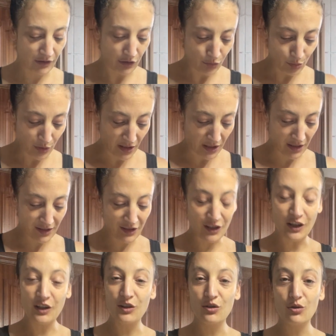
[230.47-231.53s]
don't be
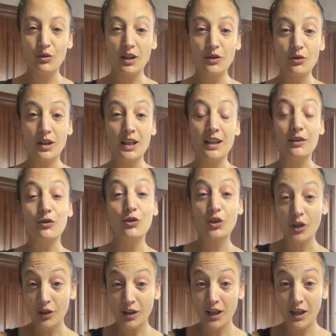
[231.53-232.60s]
scared to actually get
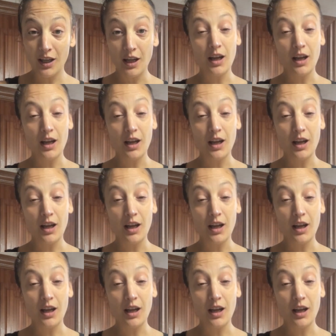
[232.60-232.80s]
dirty.